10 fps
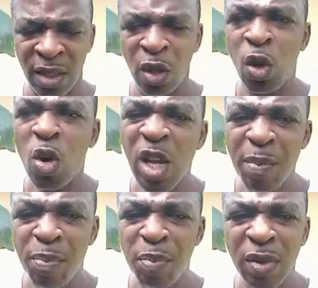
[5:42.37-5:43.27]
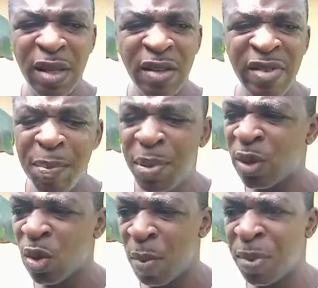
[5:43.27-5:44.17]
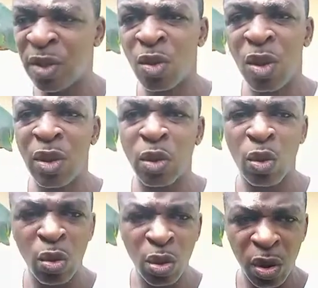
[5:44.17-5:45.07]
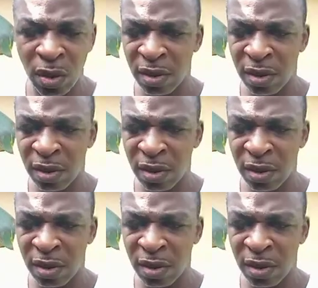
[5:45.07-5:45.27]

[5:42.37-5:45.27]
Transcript: Locking rapists up is not the solution.